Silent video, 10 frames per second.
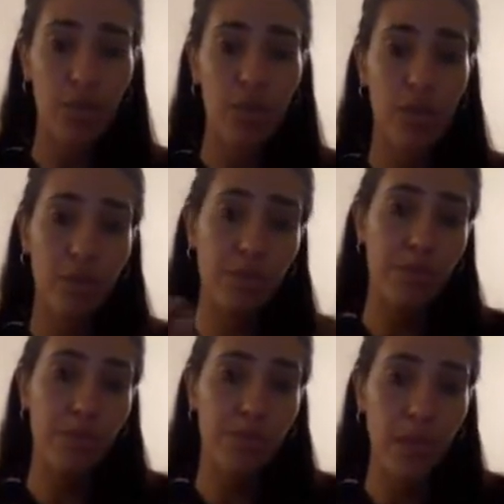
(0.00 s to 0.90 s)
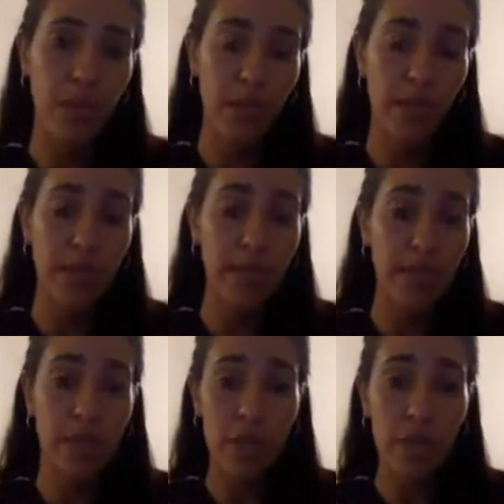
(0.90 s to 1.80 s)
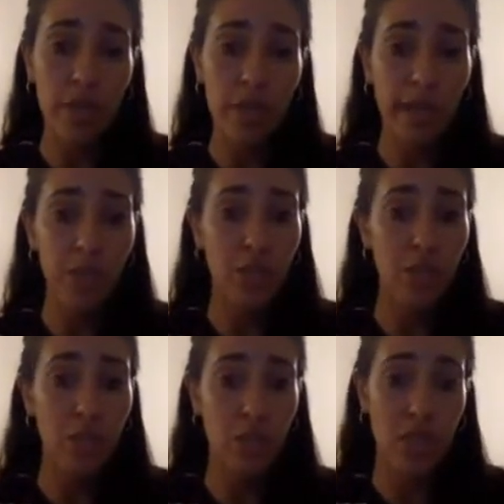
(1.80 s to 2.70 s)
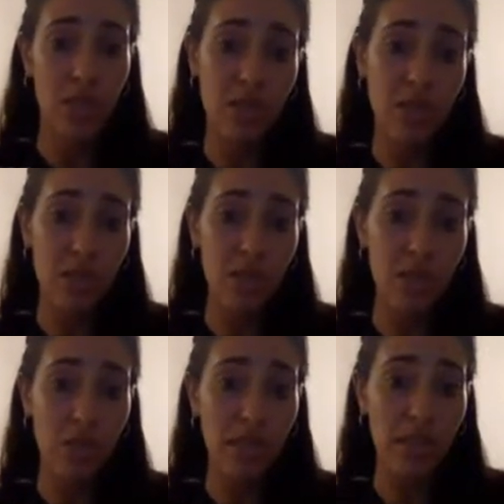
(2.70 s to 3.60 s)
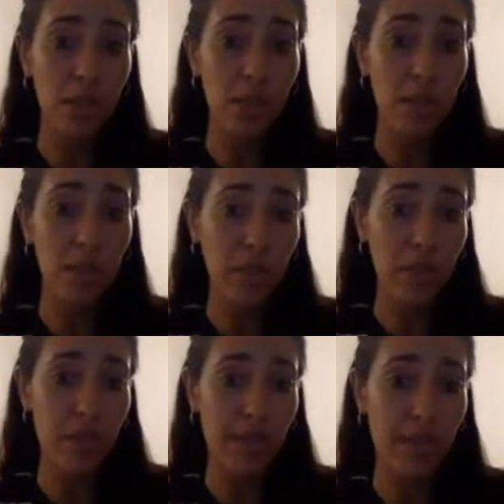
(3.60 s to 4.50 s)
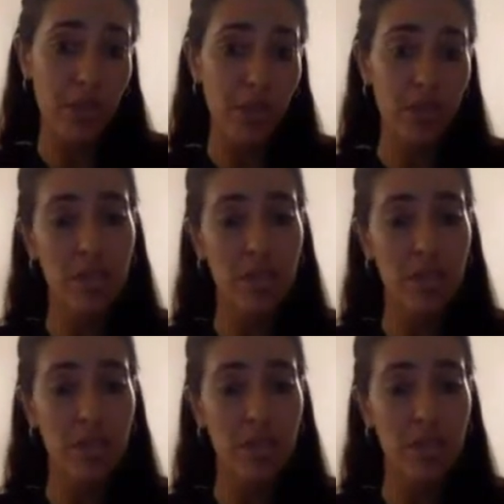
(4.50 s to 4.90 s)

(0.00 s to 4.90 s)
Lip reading: You can create service packages or just rental or purchase packages.